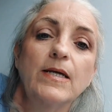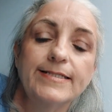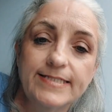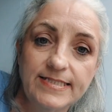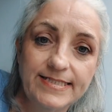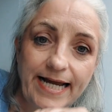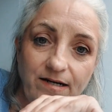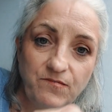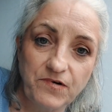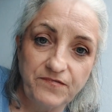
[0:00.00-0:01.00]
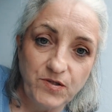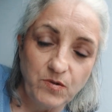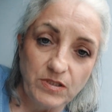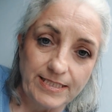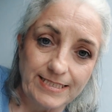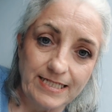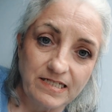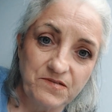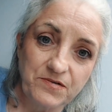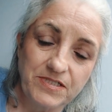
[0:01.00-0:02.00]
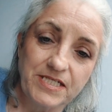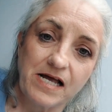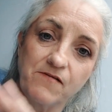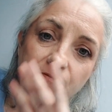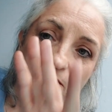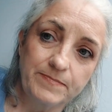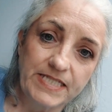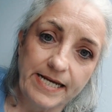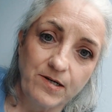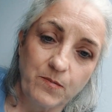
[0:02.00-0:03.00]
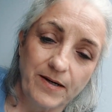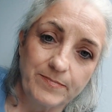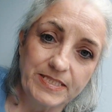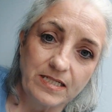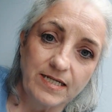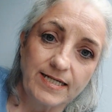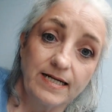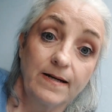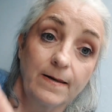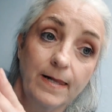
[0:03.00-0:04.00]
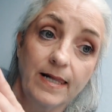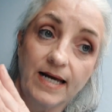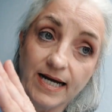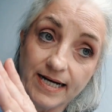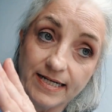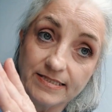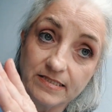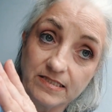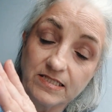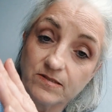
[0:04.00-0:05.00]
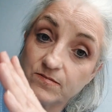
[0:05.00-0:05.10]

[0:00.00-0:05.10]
sit down and review all these things for yourself. Update your website and